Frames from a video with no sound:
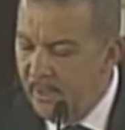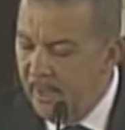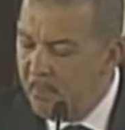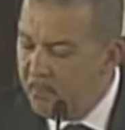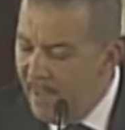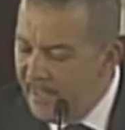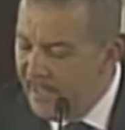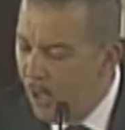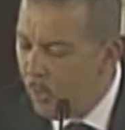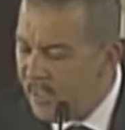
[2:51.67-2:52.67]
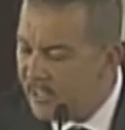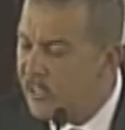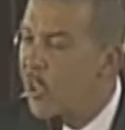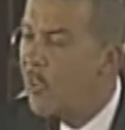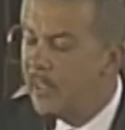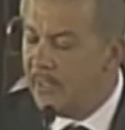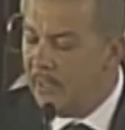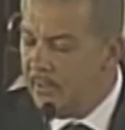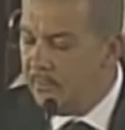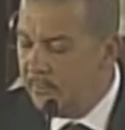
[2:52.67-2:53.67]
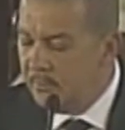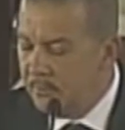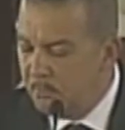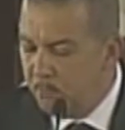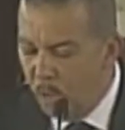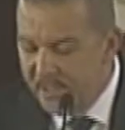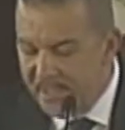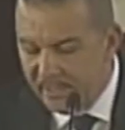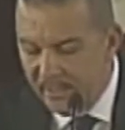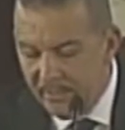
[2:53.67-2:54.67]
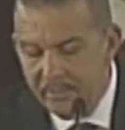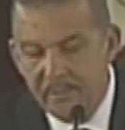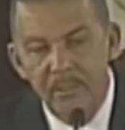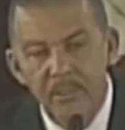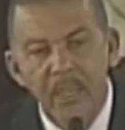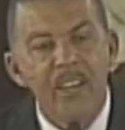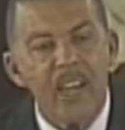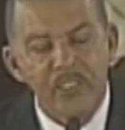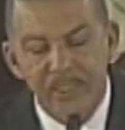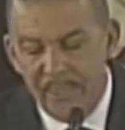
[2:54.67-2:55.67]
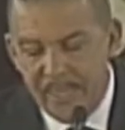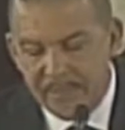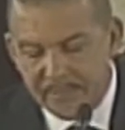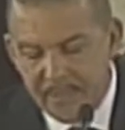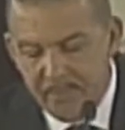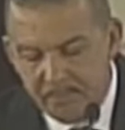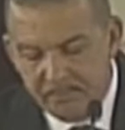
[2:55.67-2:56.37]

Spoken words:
embedded in our historical, political, and national landscape.